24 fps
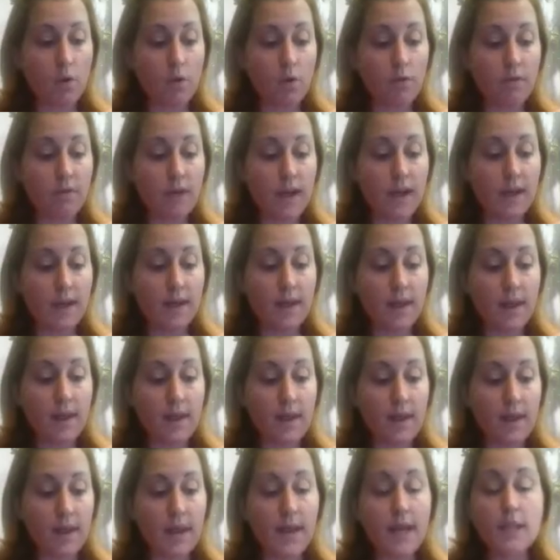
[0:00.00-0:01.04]
all that
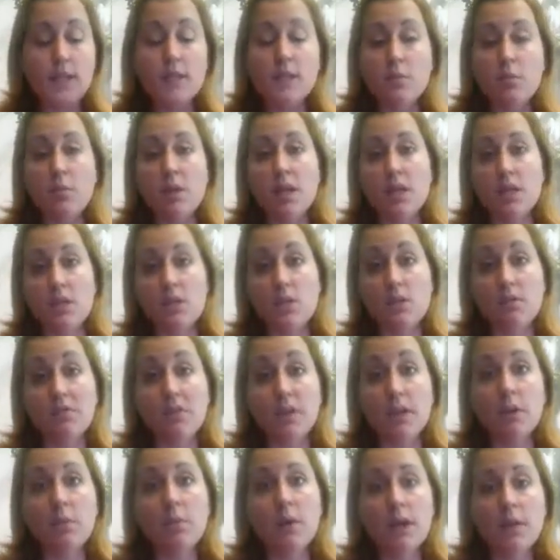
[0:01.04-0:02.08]
headspace to
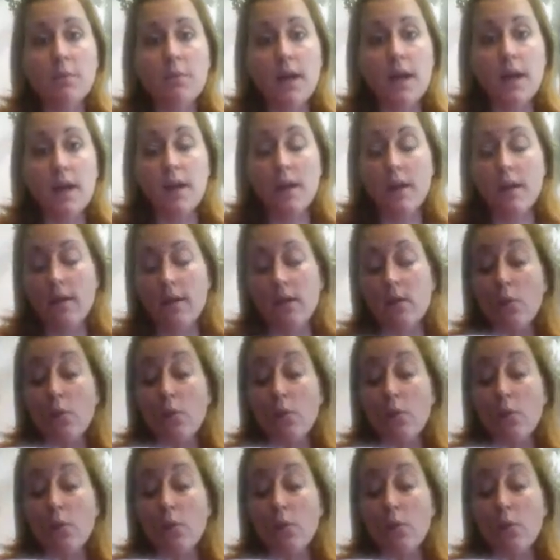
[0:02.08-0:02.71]
think about my